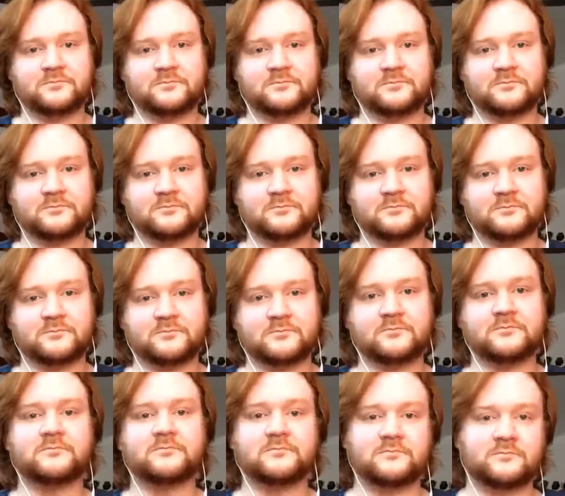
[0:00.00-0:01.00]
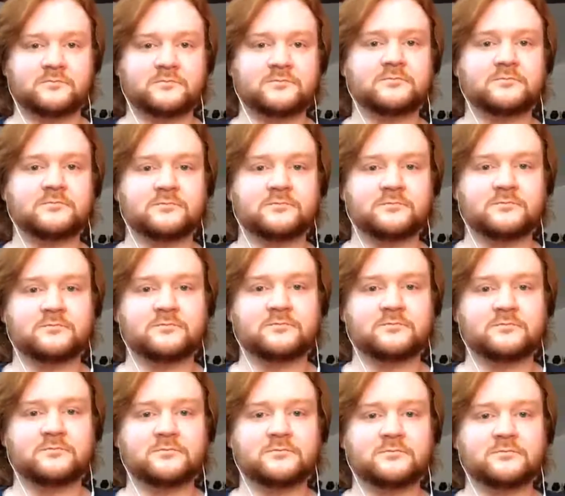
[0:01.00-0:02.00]

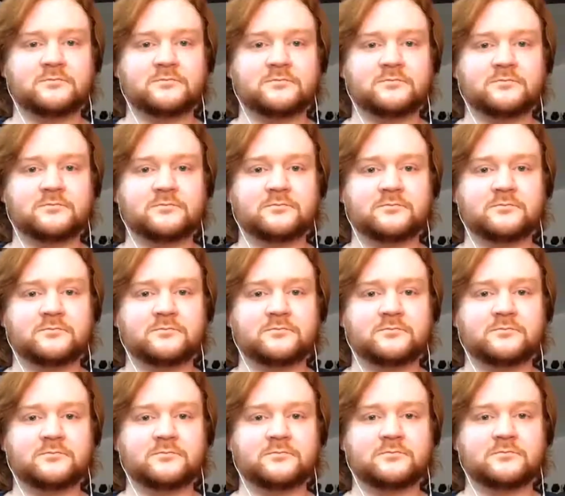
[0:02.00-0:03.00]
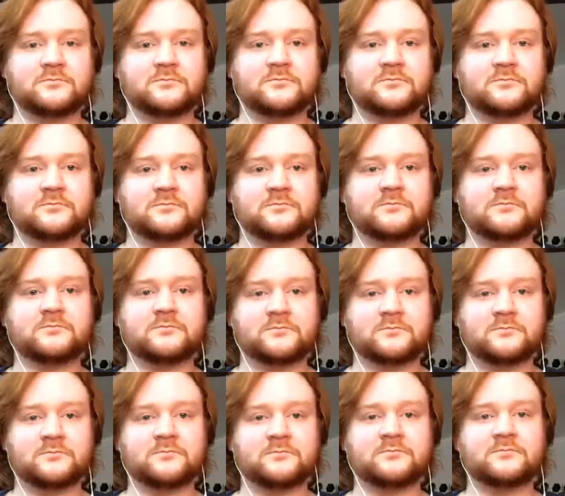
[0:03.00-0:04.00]

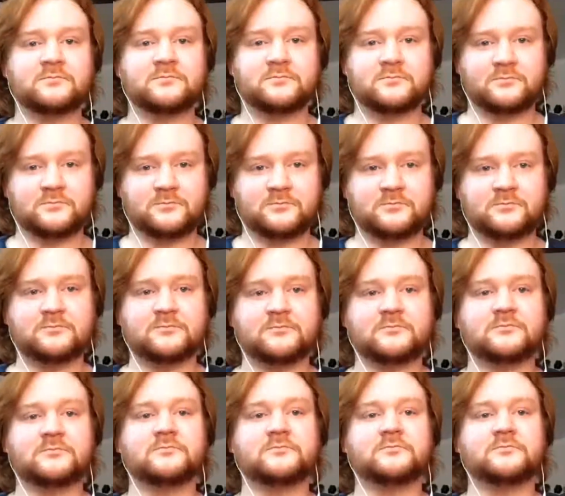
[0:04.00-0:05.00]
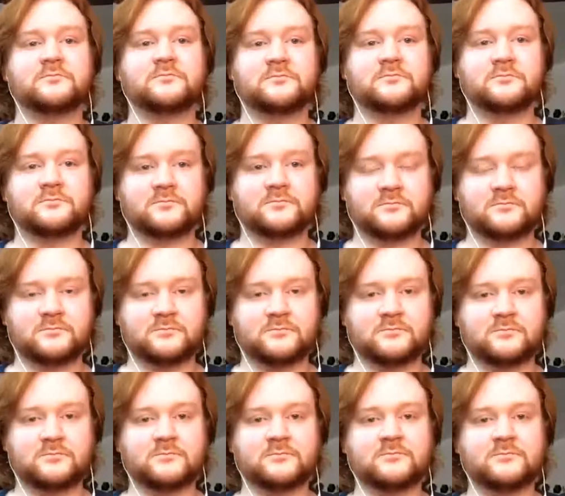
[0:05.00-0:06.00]

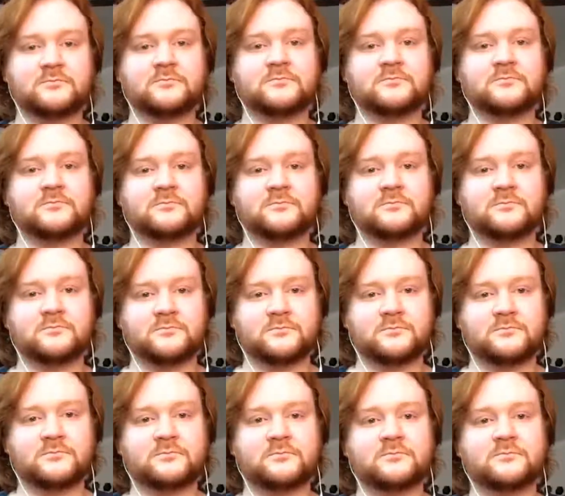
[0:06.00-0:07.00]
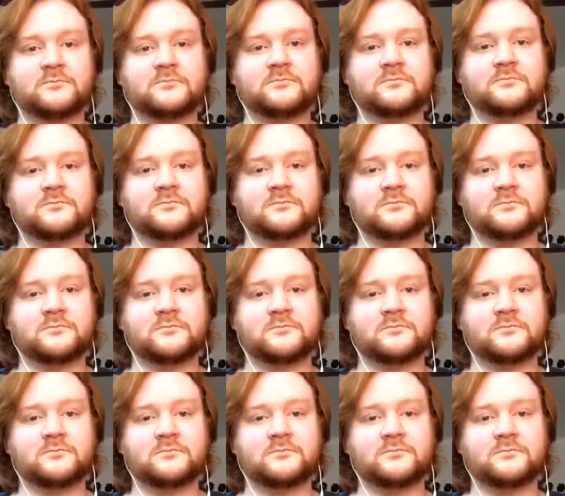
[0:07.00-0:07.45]
(not speaking)